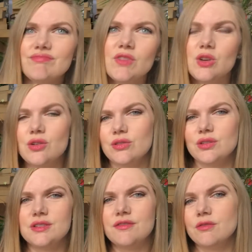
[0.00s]
the
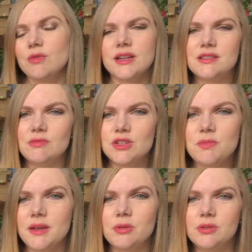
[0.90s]
different ways in which
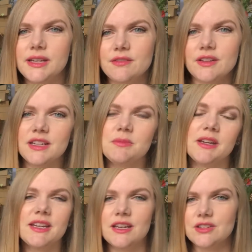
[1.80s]
people live and
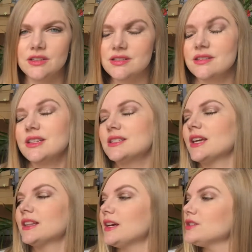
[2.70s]
expectations and things
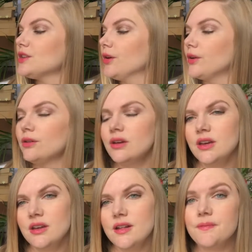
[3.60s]
like that. So
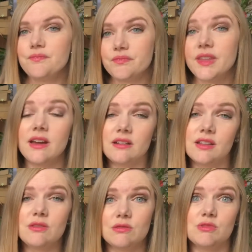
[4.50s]
that I
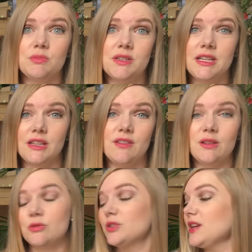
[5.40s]
thought was particularly
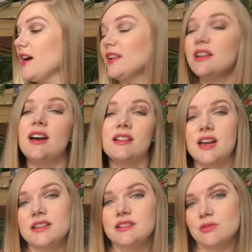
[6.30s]
valuable. So yeah, I
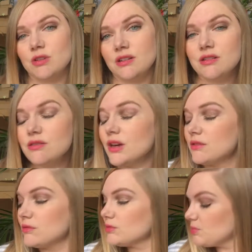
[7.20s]
liked this one. I
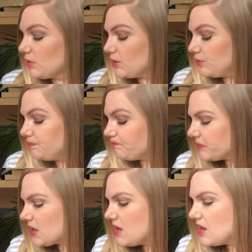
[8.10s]
thought it was pretty good.
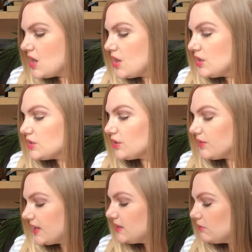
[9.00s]
So
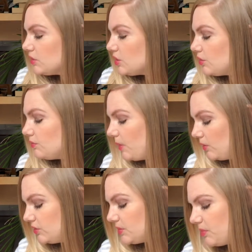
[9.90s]
then there were two
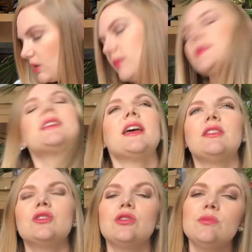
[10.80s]
bonus prompts, and
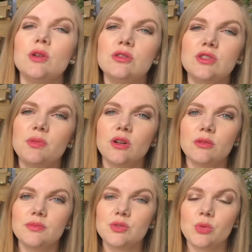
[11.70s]
the two bonus
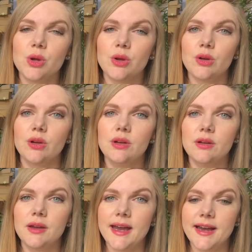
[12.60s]
prompts were
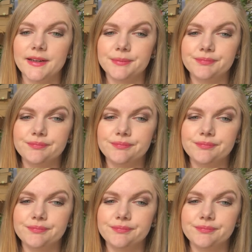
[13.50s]
a